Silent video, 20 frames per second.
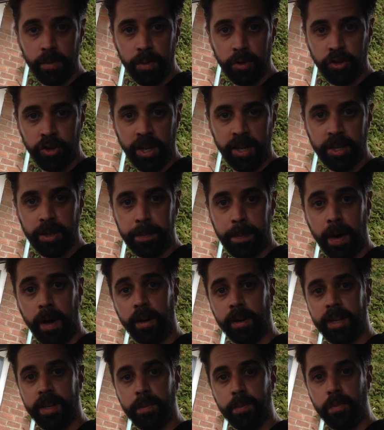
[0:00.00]
would check the
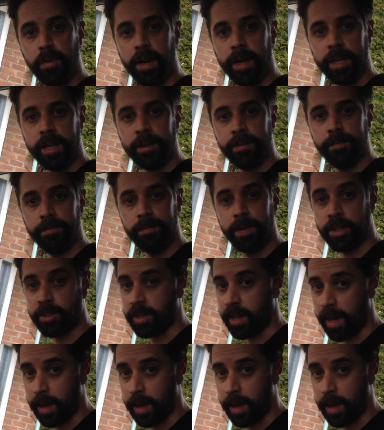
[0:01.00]
parking brake, that's the